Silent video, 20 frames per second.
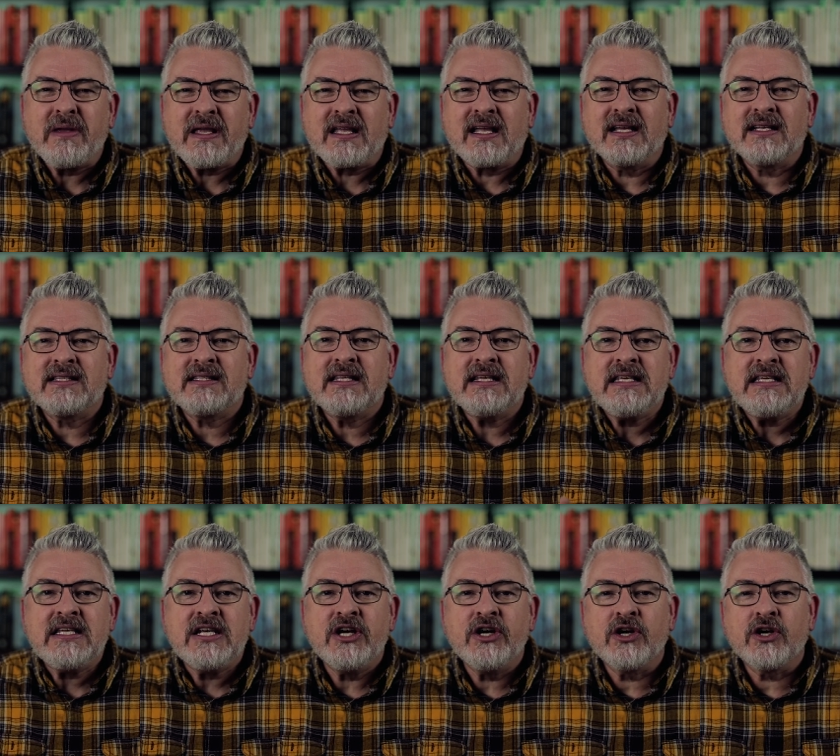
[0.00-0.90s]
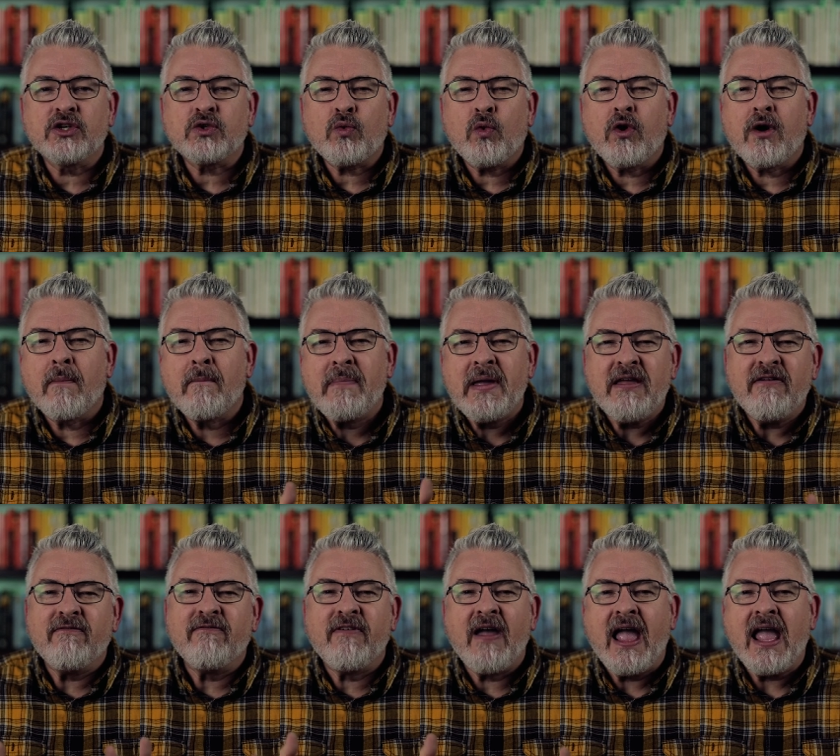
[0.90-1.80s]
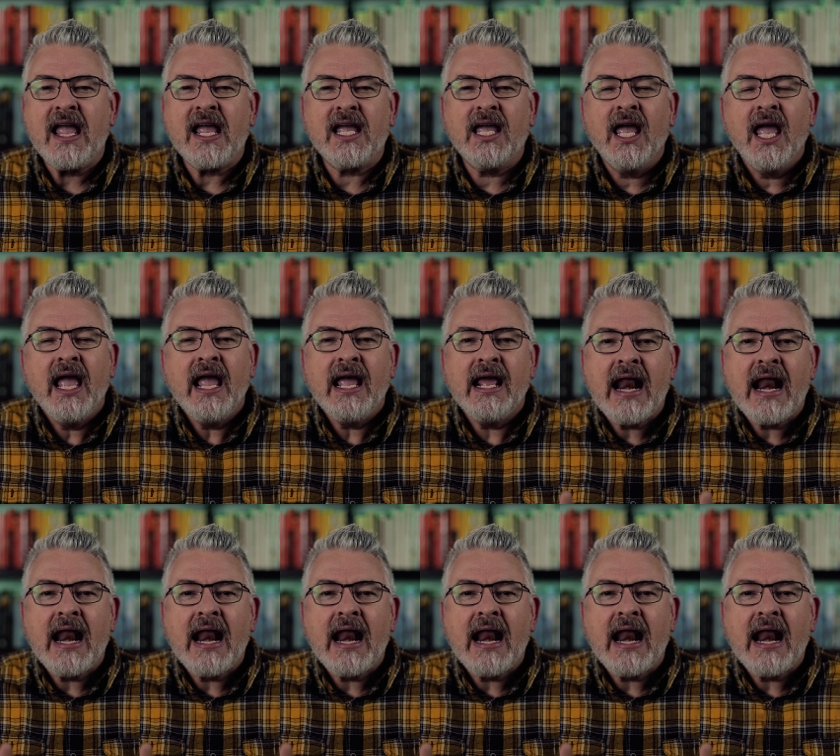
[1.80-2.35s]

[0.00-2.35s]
because the years were a bit vague